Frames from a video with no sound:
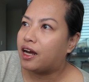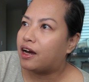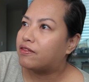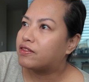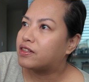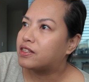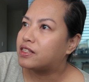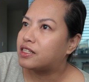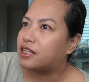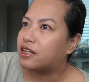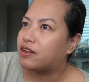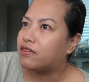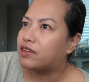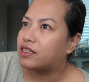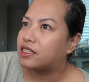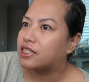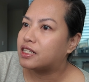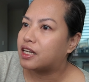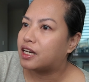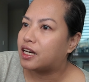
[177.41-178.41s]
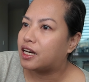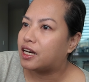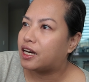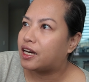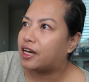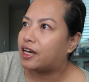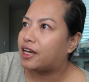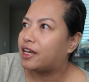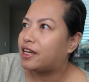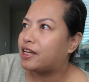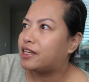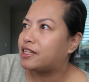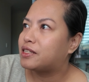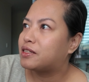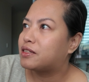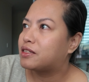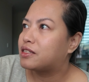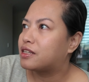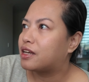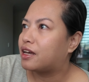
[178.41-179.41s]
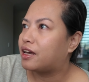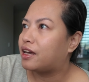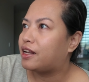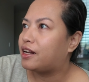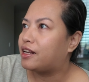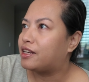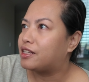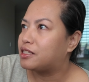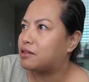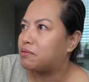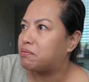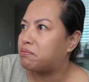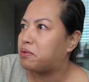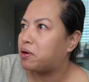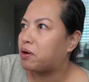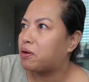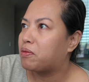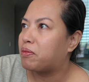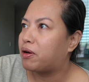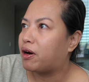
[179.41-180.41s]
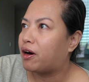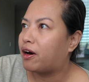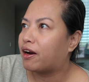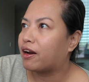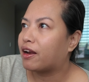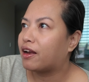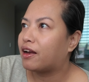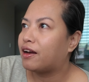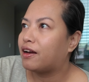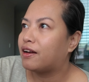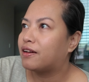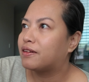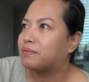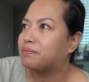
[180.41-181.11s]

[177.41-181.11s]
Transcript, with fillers: have to save this guy's site as a bookmark.